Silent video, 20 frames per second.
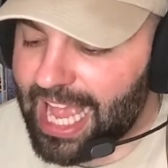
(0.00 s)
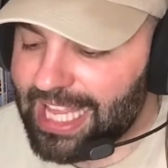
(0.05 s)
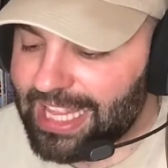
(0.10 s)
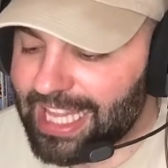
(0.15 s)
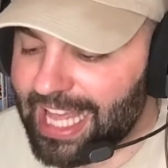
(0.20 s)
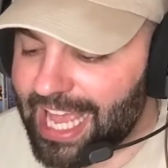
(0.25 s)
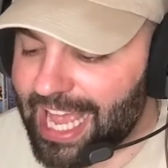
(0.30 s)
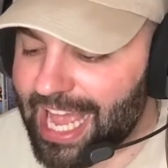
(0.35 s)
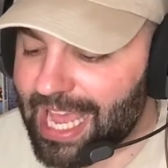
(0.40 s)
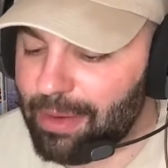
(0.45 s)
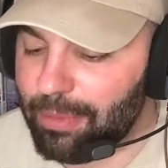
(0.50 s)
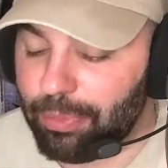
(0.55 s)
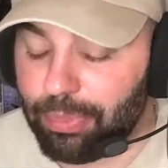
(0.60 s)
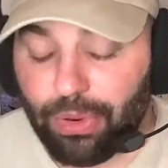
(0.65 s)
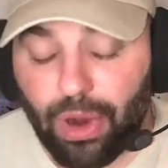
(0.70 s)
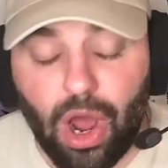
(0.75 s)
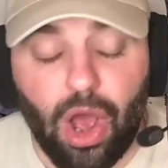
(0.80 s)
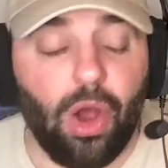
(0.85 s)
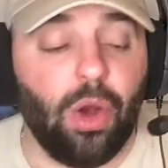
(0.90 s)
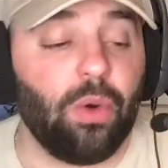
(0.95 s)
then,
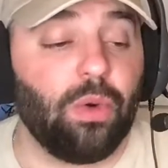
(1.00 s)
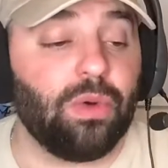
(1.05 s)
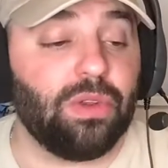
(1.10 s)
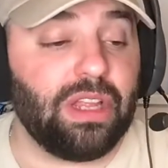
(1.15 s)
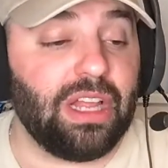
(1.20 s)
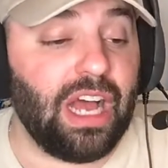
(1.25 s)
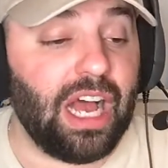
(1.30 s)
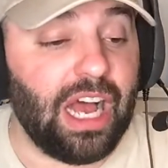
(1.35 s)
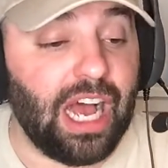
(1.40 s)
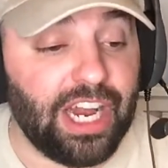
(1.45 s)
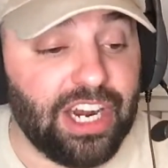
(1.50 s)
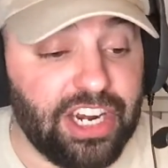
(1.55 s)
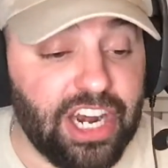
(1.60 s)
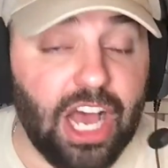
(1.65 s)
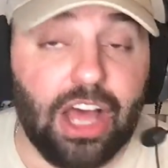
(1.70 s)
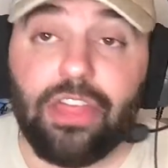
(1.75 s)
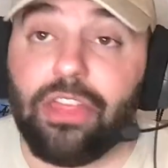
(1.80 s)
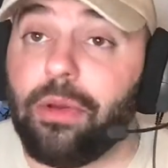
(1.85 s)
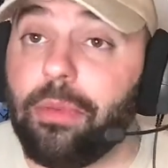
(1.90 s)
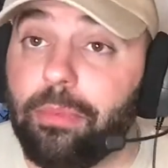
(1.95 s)
bro,
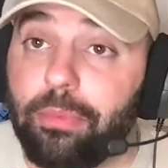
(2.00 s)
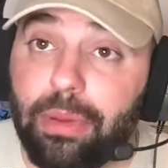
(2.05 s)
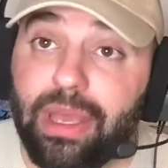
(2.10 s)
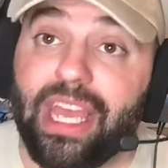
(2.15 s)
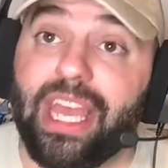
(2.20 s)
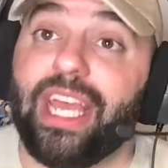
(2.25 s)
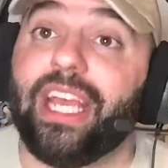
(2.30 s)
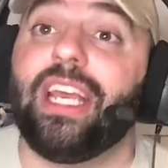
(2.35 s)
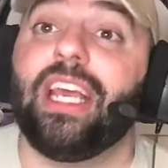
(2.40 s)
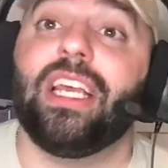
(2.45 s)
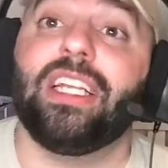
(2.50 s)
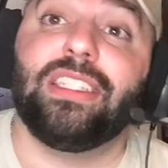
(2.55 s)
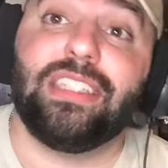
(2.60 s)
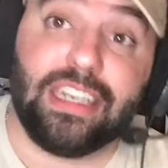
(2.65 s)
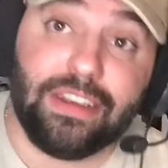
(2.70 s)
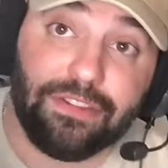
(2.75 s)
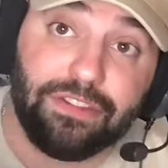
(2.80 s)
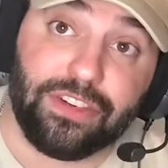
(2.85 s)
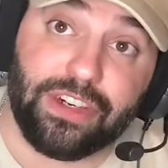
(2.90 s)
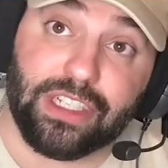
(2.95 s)
another big
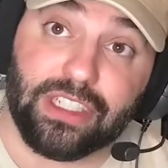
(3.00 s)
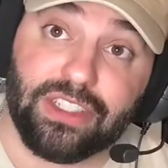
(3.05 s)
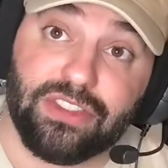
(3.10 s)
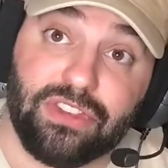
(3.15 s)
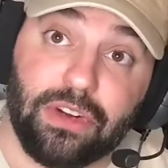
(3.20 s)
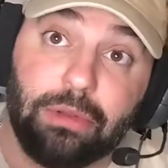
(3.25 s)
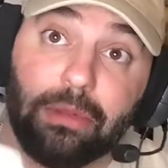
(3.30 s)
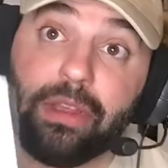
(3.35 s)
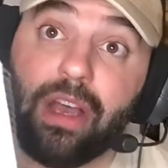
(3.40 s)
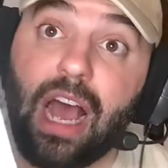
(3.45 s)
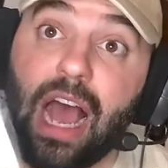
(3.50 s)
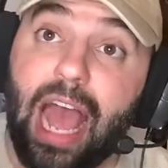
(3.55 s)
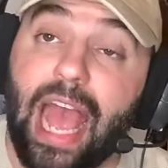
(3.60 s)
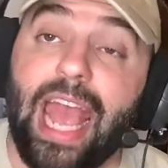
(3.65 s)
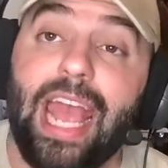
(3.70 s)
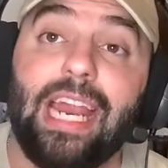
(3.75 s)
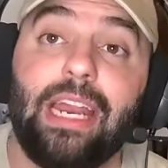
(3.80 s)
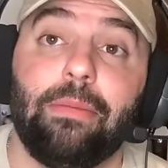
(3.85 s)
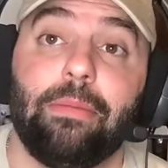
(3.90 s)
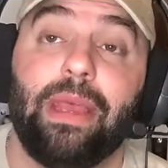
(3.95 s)
difference from the
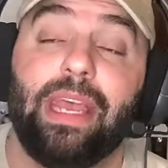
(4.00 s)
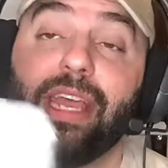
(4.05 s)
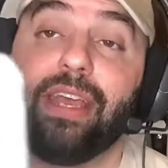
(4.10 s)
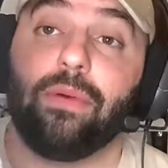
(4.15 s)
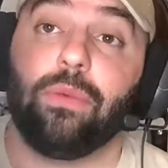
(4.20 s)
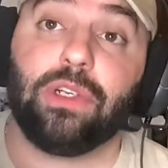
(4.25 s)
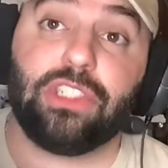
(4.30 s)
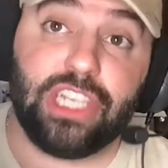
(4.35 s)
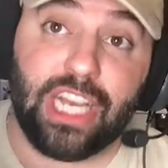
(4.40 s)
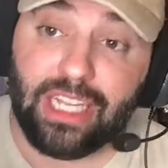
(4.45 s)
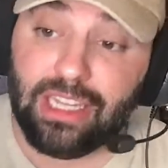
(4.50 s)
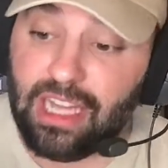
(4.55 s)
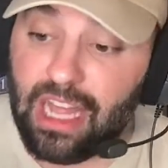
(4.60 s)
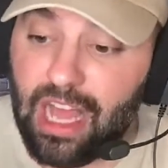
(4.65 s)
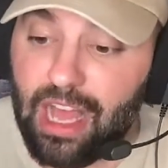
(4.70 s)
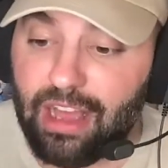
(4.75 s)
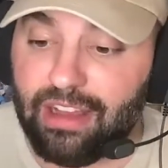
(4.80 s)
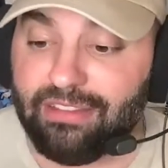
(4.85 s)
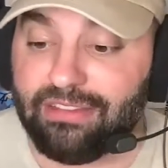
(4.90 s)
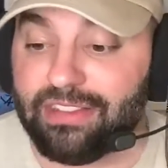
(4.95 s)
anime, which I
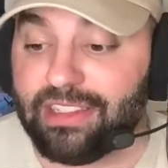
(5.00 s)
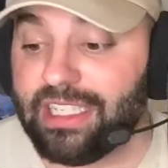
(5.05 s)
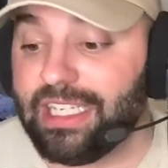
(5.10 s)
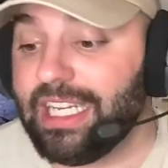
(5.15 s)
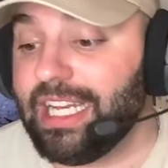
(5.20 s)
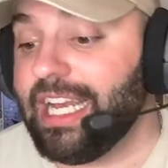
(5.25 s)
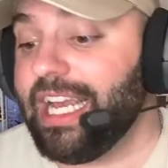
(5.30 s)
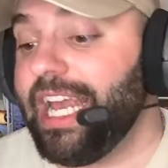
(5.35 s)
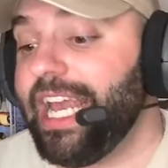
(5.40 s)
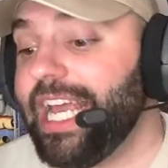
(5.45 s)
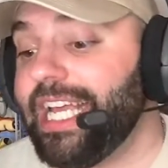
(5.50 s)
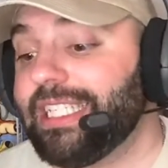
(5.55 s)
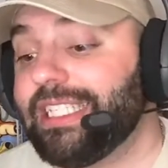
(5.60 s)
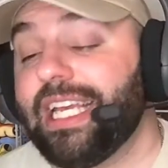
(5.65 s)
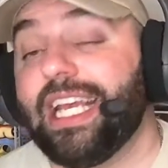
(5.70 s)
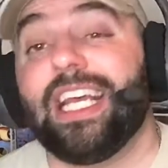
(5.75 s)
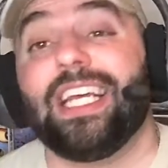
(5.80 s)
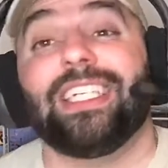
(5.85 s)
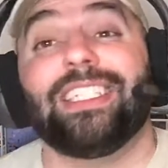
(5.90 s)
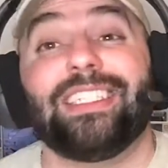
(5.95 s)
love,
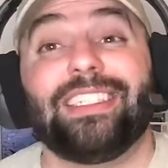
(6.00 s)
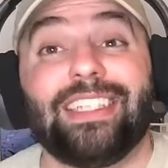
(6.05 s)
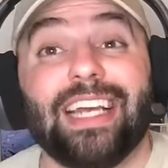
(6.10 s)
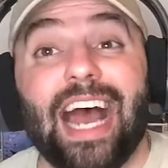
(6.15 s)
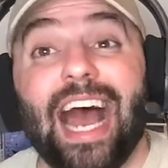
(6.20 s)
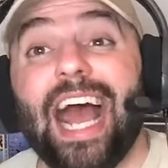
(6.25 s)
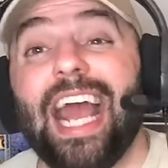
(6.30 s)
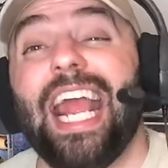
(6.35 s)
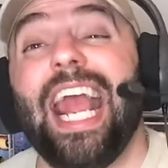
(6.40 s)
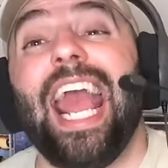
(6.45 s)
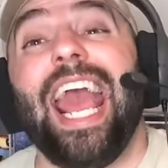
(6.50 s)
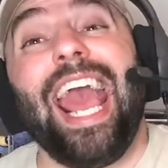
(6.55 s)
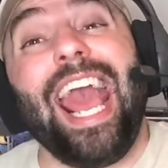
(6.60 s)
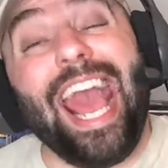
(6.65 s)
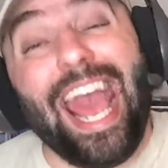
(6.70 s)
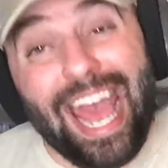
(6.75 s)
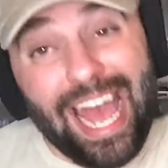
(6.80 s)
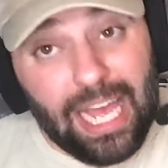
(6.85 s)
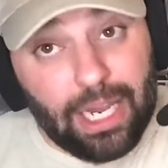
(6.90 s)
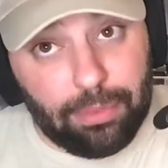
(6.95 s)
is Dai
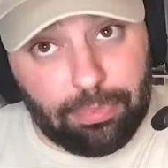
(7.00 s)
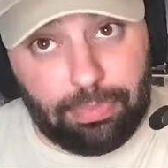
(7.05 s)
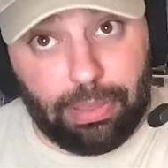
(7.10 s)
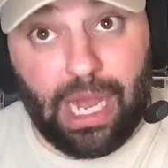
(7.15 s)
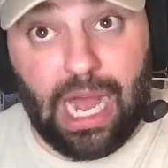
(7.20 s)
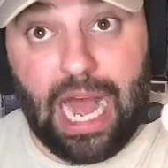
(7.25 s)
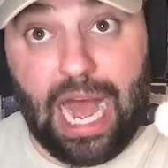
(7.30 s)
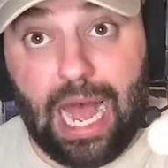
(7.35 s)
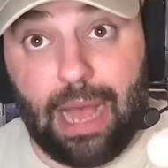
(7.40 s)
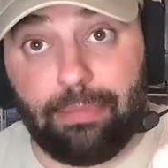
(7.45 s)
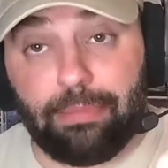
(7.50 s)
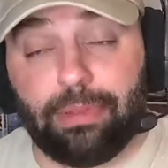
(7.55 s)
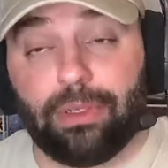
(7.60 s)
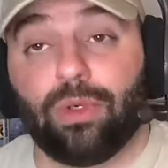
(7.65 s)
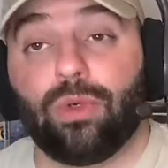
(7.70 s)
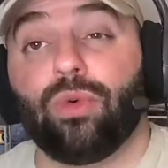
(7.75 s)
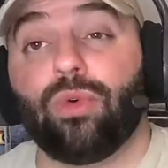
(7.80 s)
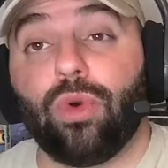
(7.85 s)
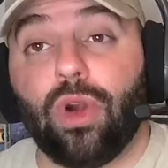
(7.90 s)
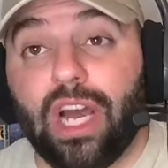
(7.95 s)
and Pop
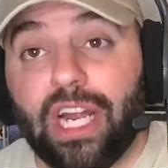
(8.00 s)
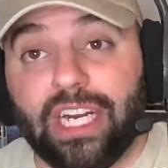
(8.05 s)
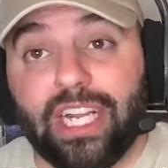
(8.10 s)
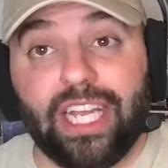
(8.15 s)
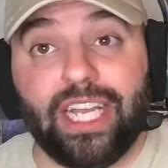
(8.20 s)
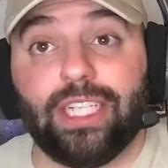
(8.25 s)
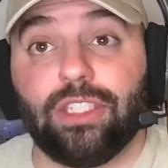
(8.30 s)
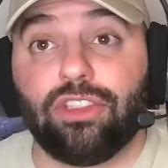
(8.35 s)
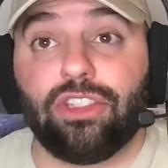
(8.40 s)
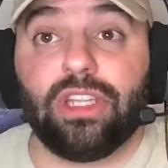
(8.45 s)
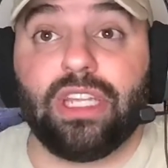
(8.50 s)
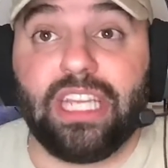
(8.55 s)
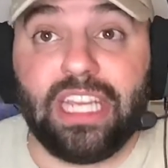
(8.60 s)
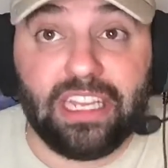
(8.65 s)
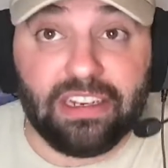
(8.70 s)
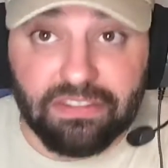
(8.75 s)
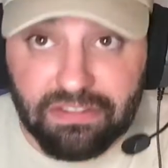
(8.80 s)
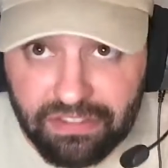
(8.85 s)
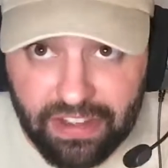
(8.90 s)
run into the